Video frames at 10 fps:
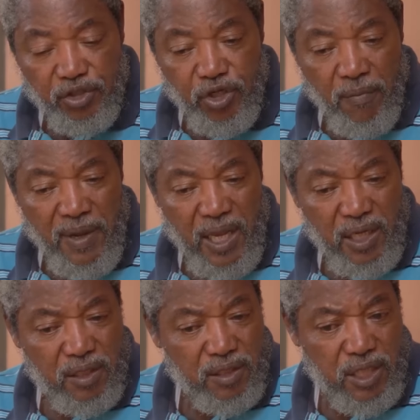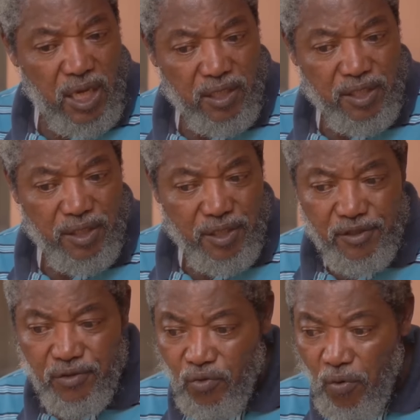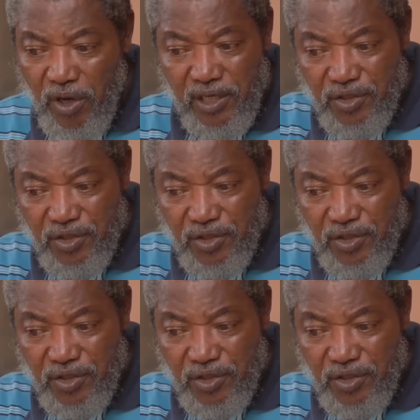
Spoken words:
Chioma said he's no more